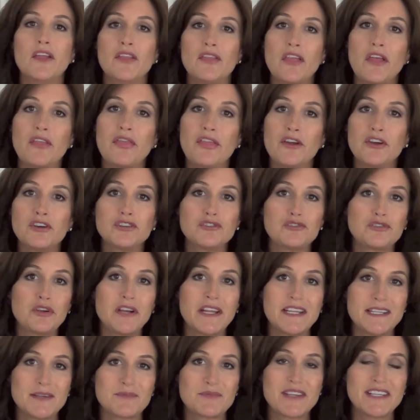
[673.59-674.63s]
The third
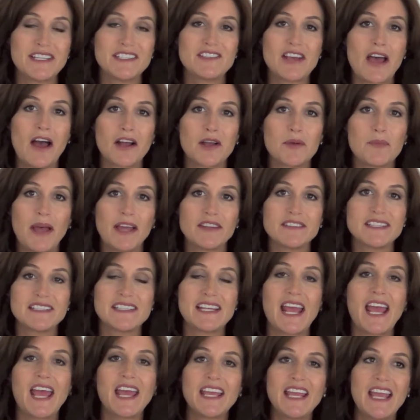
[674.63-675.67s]
trend I'm going to talk about
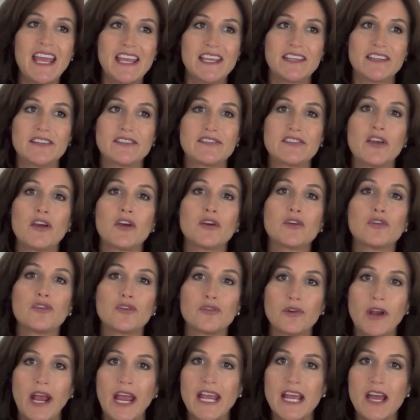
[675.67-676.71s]
today is
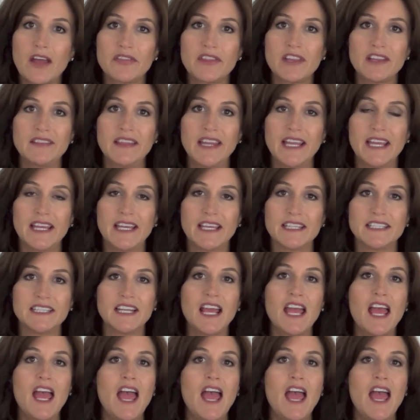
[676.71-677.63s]
gray on the lid.